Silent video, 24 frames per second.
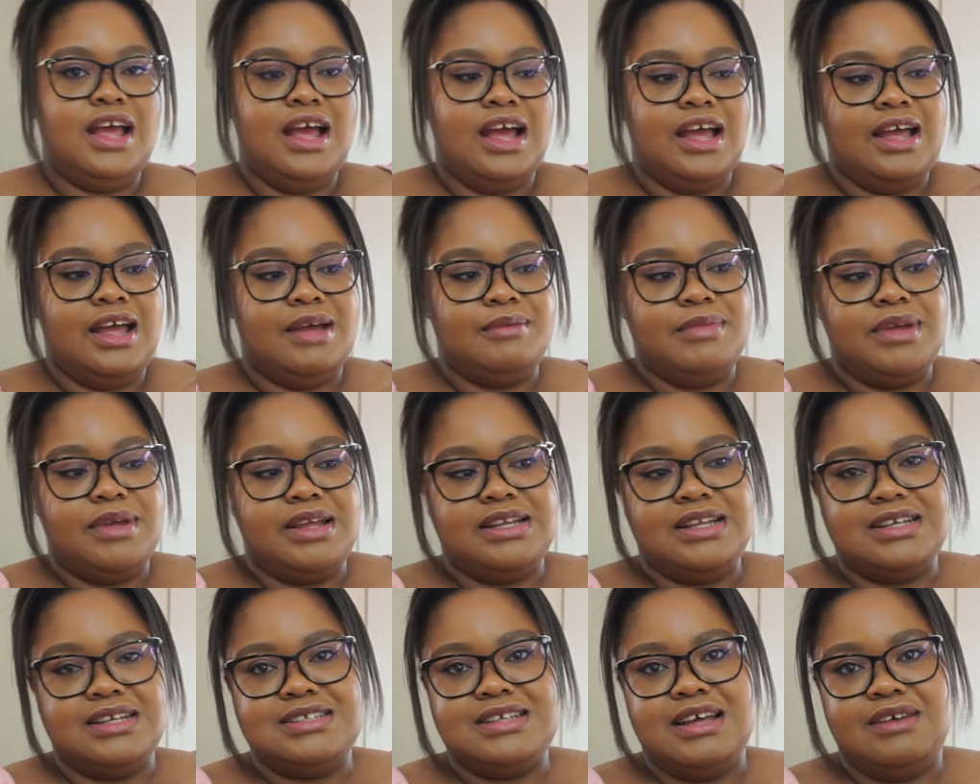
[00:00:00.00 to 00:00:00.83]
It
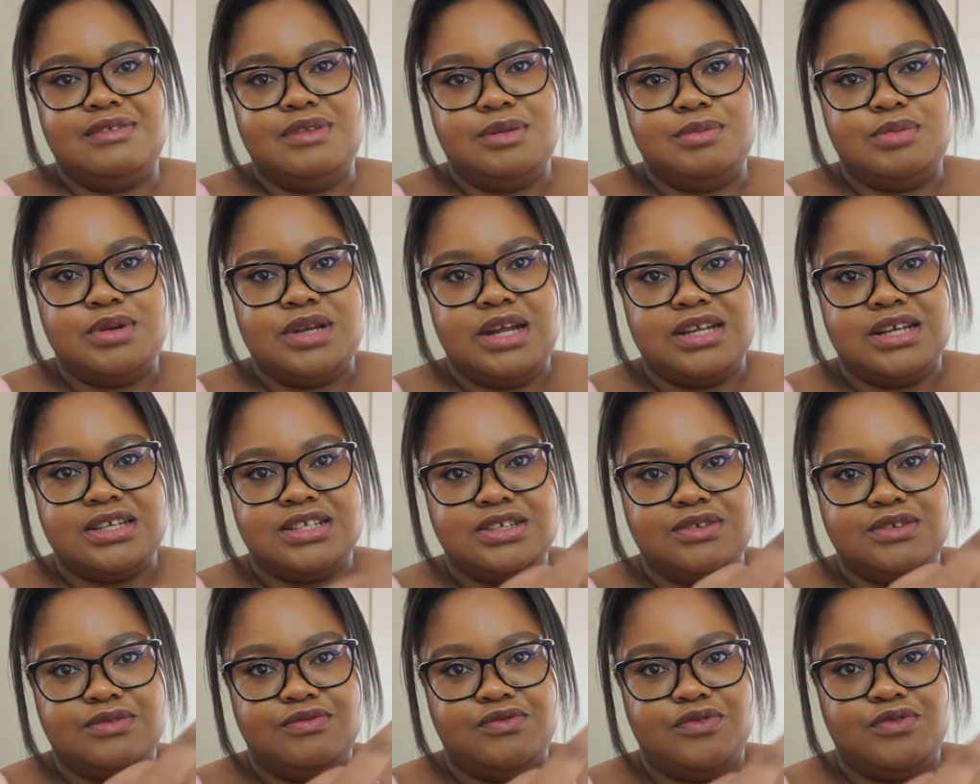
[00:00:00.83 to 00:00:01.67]
does have the
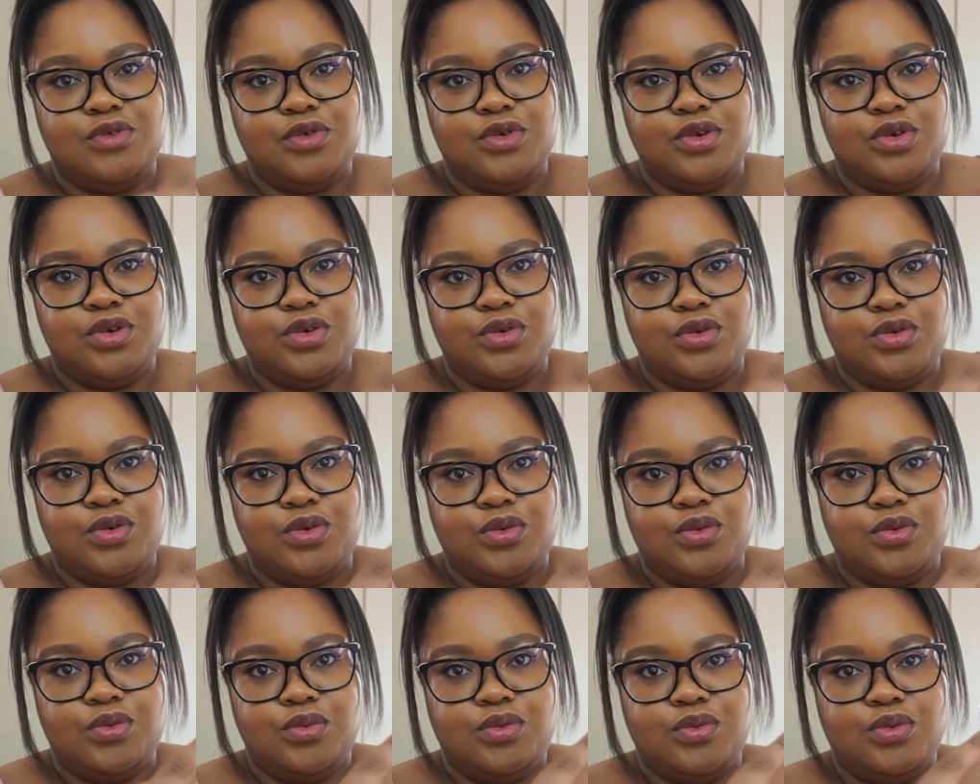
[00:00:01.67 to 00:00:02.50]
protection for
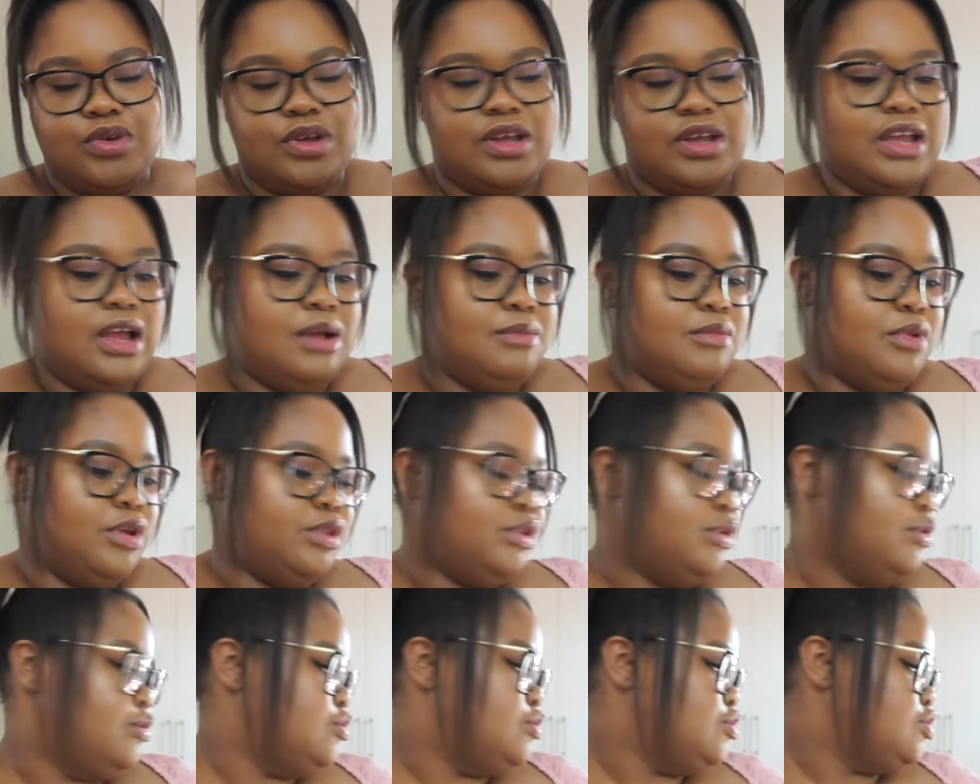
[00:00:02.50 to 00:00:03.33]
your camera
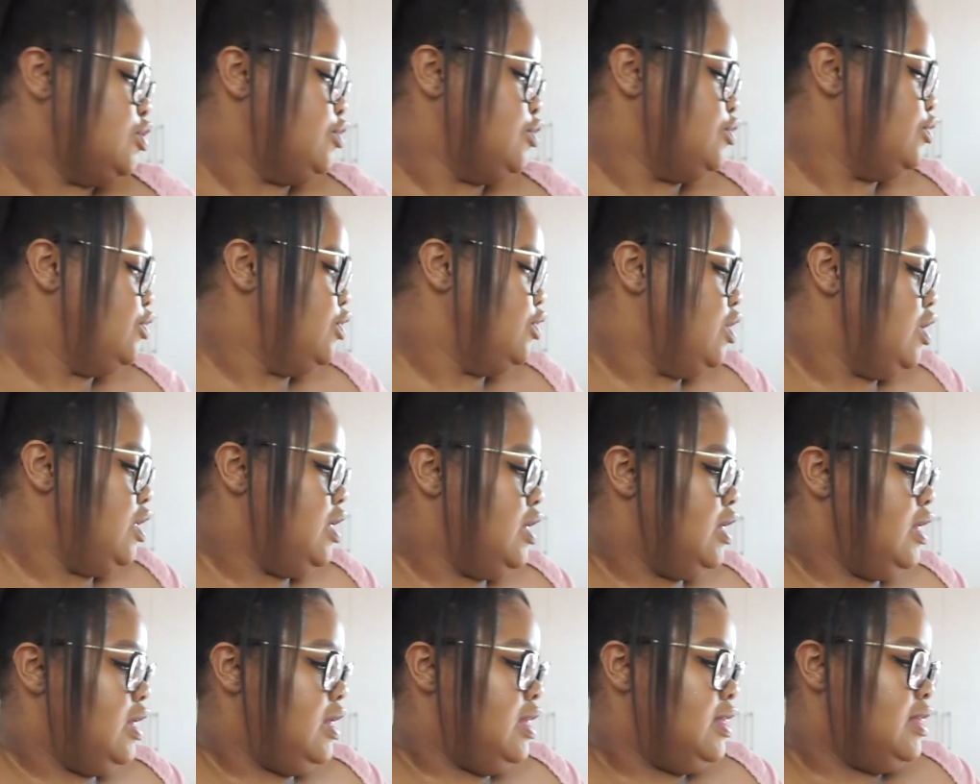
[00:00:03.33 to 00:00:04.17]
though, so
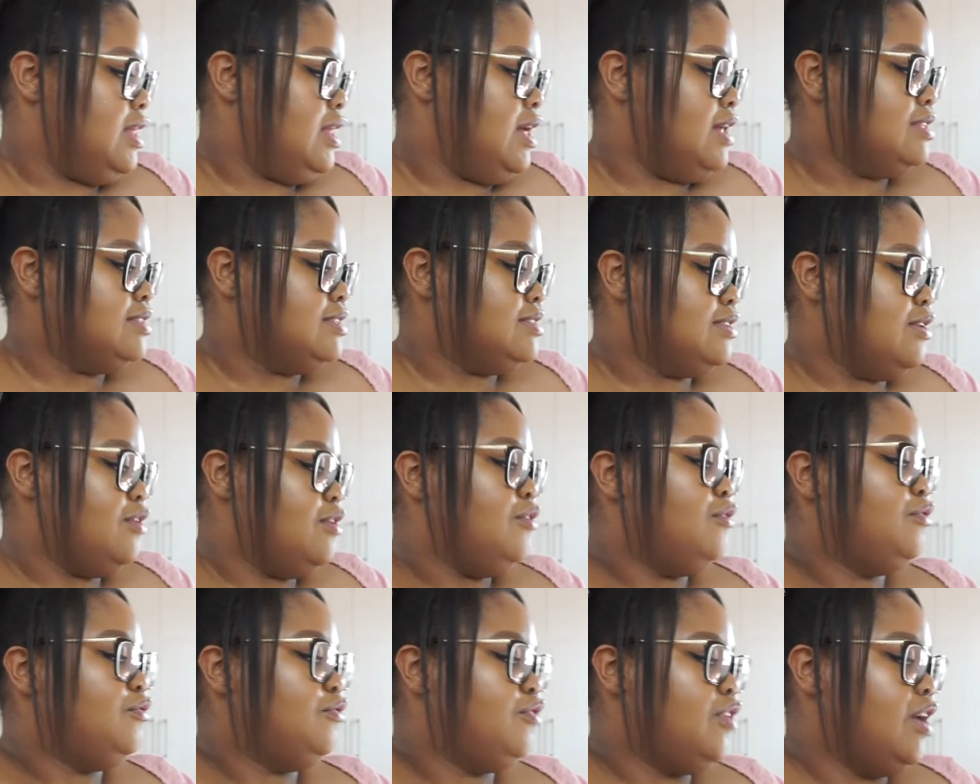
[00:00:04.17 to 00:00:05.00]
that's
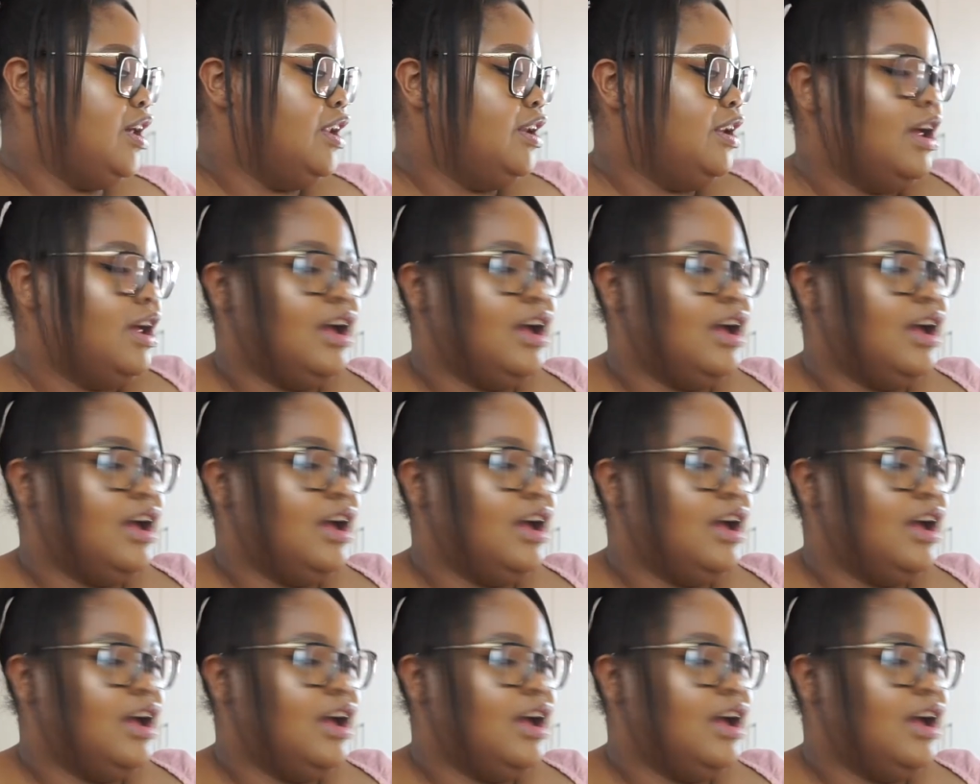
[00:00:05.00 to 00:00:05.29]
fun.